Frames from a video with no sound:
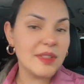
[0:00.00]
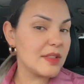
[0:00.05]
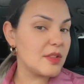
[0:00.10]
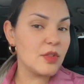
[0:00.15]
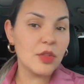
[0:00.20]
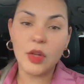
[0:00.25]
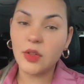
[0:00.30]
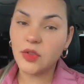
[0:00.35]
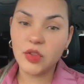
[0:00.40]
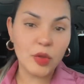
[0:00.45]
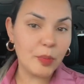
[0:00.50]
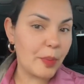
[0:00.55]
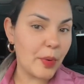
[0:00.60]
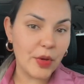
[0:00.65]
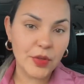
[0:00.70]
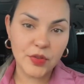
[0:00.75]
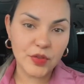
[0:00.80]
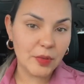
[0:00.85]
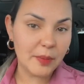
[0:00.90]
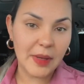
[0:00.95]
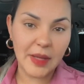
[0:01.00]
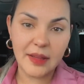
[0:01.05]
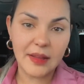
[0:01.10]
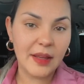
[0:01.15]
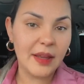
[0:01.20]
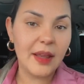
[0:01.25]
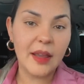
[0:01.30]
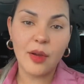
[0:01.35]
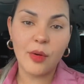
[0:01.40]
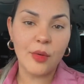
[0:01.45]
It's not supposed to make
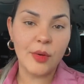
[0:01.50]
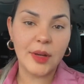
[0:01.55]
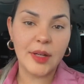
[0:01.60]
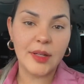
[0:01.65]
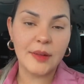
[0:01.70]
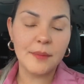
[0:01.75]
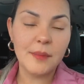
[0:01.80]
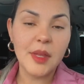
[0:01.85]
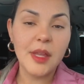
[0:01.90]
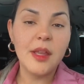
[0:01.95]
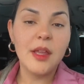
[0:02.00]
the hair oily.